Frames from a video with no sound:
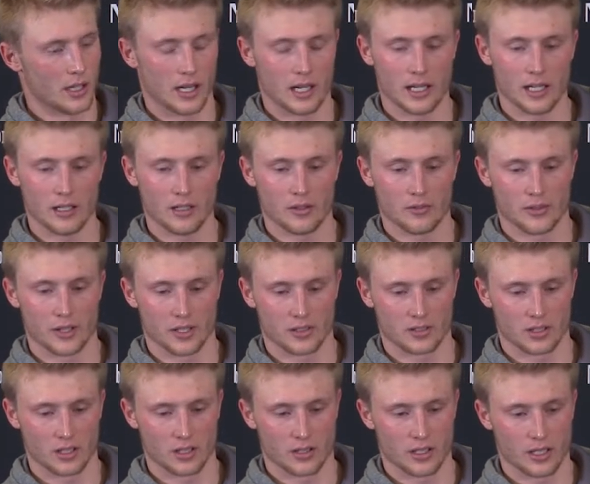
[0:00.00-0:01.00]
I don't think
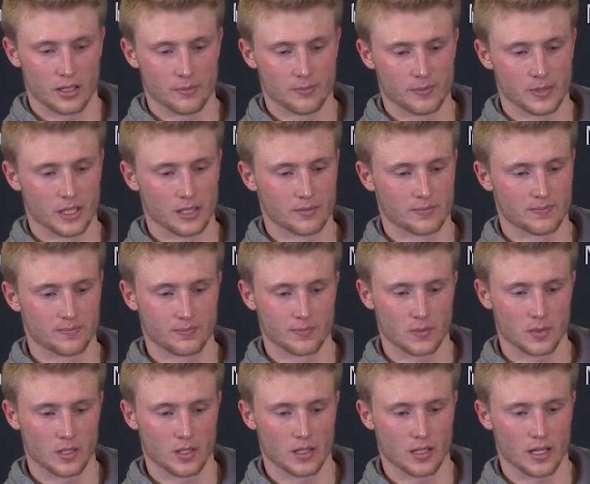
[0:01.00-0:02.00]
so. I mean,
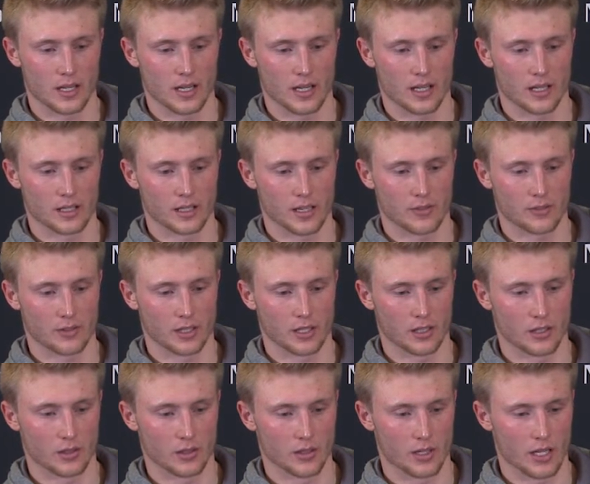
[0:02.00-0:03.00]
I think after that
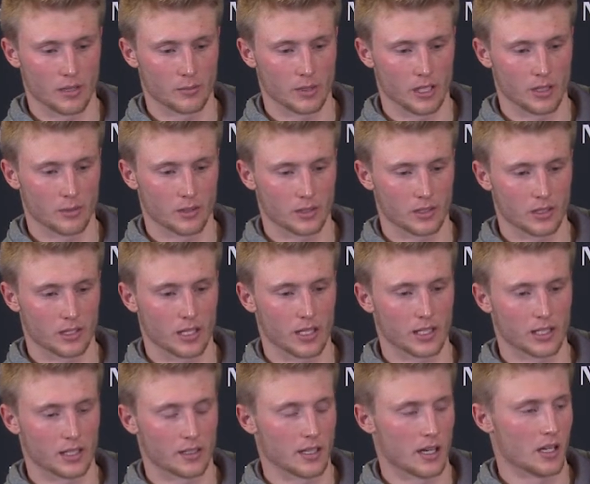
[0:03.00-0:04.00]
Notre Dame game, I
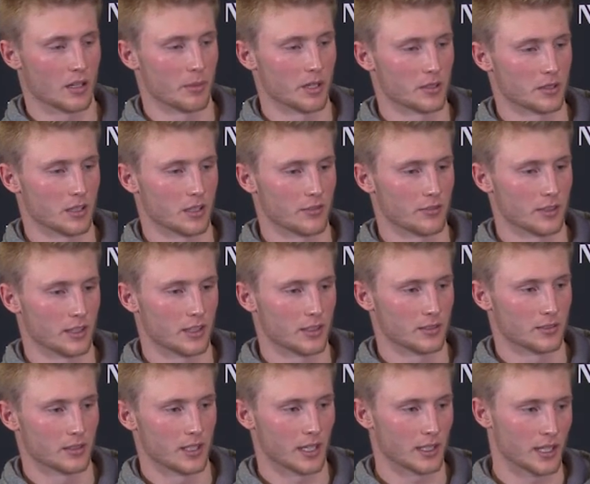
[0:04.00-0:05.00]
kind of got down on myself, and I,
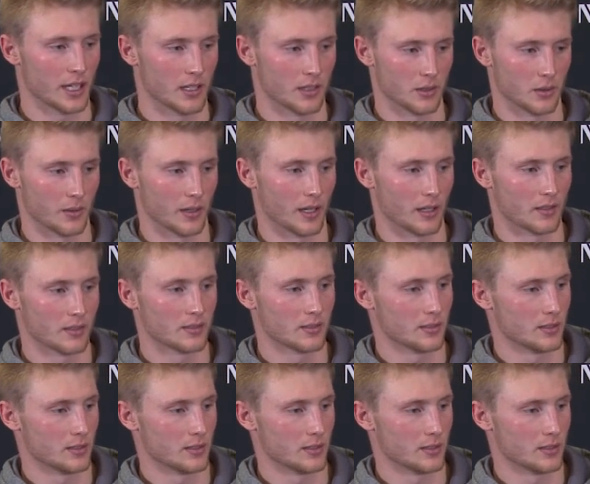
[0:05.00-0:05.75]
I can't do that.